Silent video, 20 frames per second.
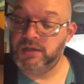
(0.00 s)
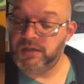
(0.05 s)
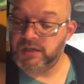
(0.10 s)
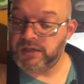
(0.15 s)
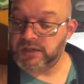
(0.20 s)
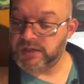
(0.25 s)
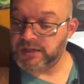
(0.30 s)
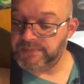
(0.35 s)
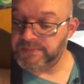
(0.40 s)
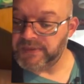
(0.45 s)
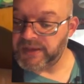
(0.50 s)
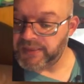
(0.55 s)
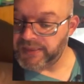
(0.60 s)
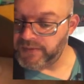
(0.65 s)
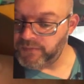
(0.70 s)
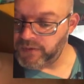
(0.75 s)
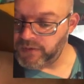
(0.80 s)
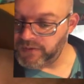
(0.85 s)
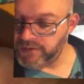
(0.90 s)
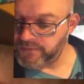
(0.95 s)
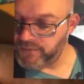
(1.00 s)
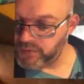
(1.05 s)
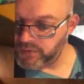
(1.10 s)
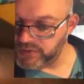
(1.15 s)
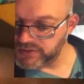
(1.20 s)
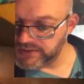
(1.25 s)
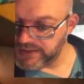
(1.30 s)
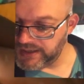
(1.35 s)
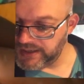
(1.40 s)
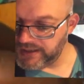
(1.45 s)
Now, they won't, of
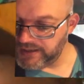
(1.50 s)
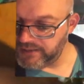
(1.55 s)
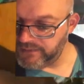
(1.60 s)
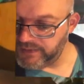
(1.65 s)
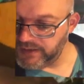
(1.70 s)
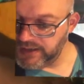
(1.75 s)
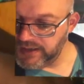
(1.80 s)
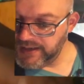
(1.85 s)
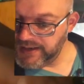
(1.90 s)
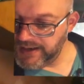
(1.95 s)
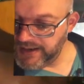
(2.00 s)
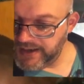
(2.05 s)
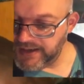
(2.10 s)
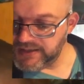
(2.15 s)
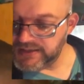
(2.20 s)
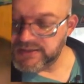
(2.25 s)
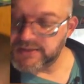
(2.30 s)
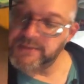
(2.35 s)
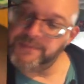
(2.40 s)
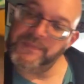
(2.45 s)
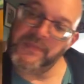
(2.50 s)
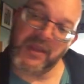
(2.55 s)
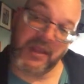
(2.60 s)
course, have haste